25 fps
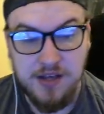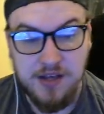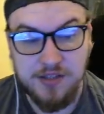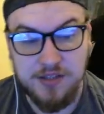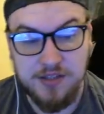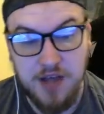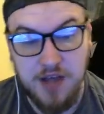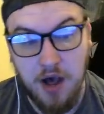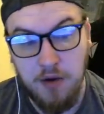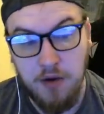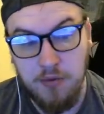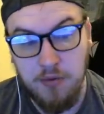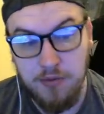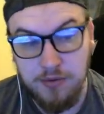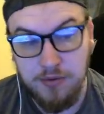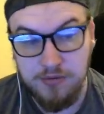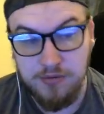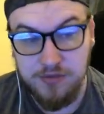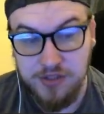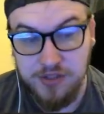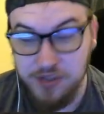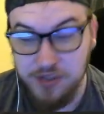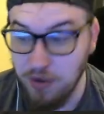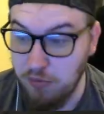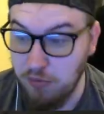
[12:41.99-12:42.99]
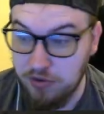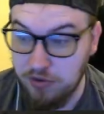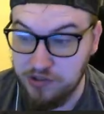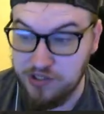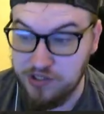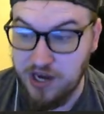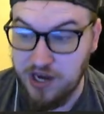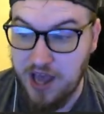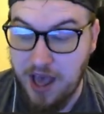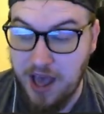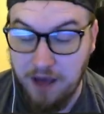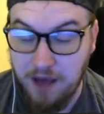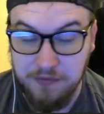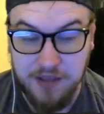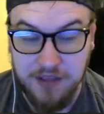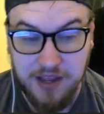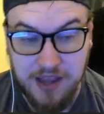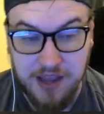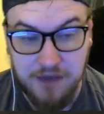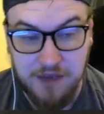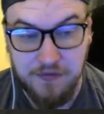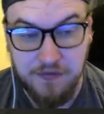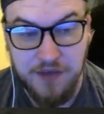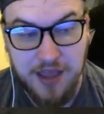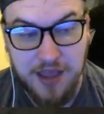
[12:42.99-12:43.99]
So someone's going to have to
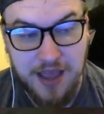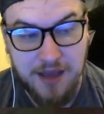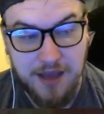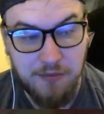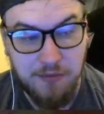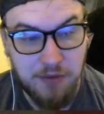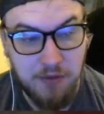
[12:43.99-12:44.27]
give here.